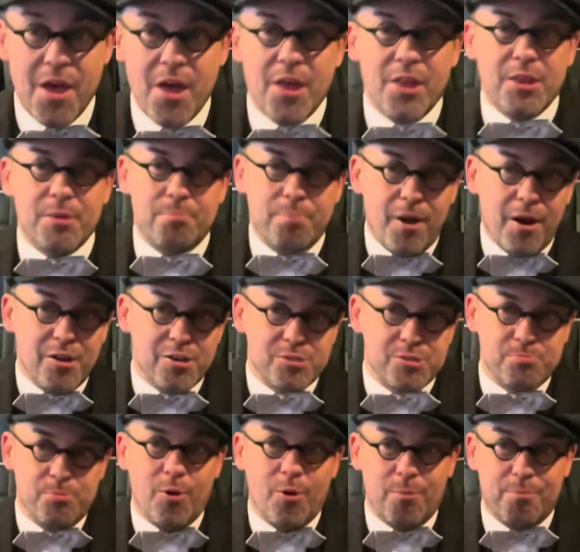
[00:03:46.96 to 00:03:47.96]
The
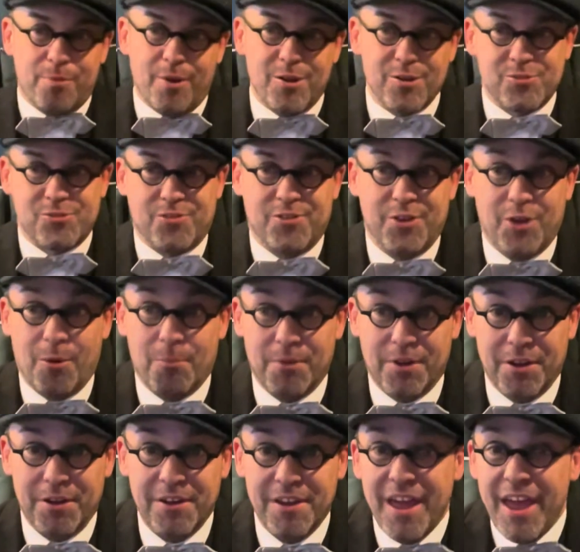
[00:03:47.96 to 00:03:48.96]
passport bros
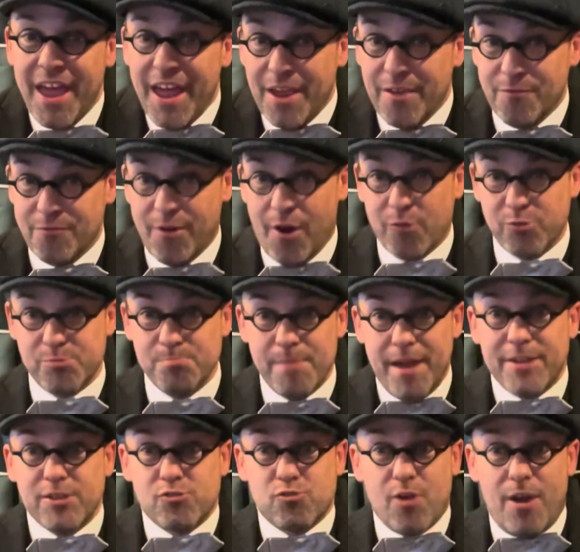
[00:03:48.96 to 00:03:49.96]
phenomenon involves
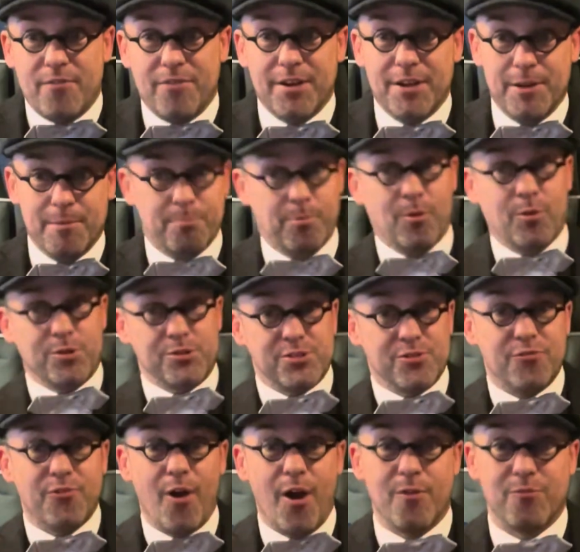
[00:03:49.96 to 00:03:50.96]
men travelling abroad to
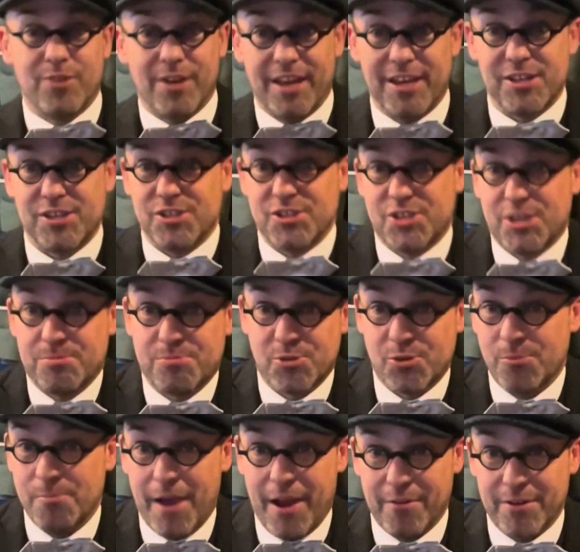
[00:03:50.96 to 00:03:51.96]
find relationships or
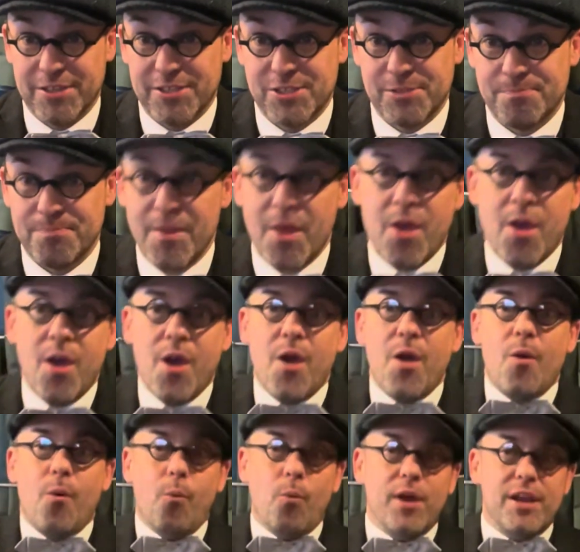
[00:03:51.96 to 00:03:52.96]
marriage,
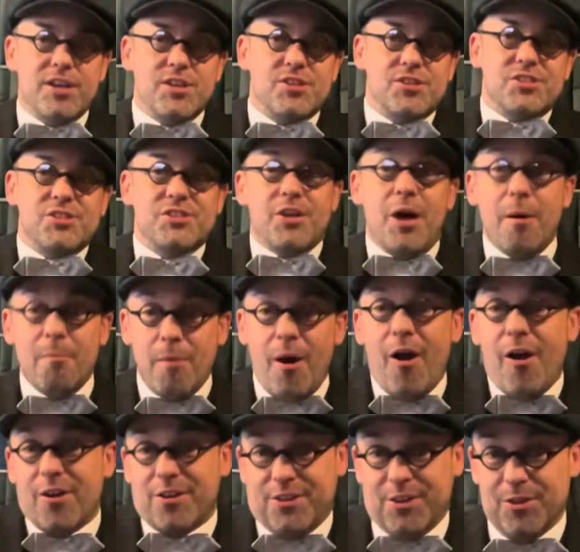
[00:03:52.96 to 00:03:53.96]
which some
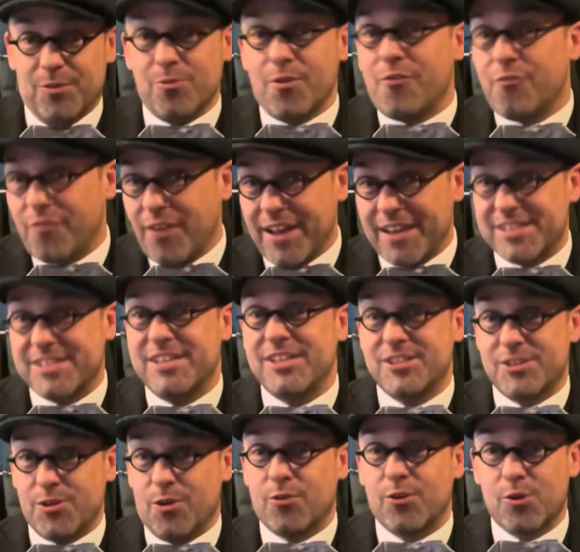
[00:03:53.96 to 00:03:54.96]
argue reflects
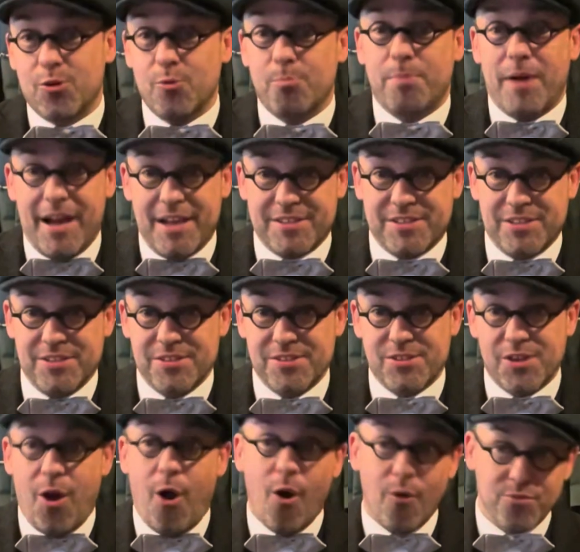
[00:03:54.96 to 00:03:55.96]
historical patterns
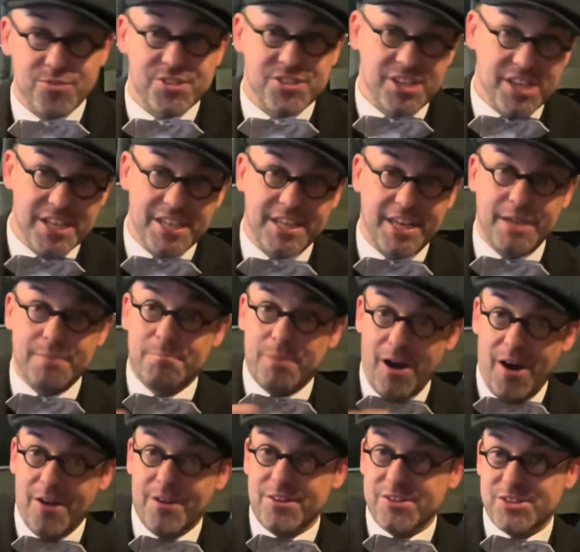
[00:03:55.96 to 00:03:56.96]
of seeking
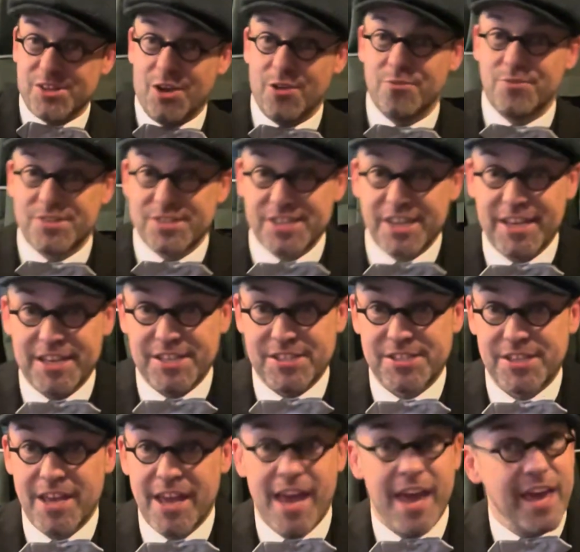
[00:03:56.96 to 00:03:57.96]
partners overseas.
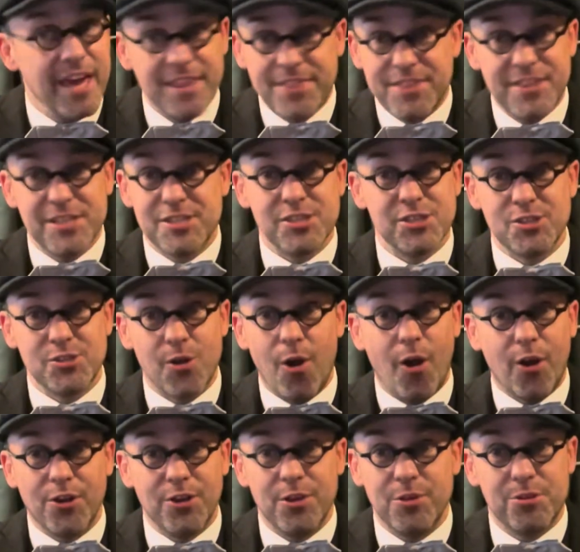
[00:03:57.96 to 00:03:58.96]
This is not
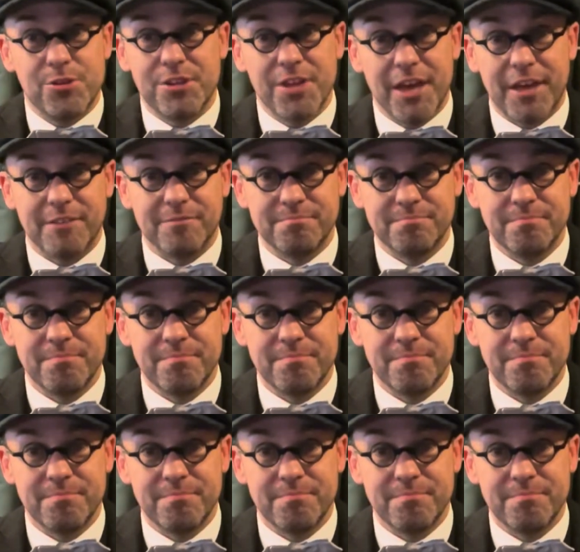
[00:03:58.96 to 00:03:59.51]
a new thing.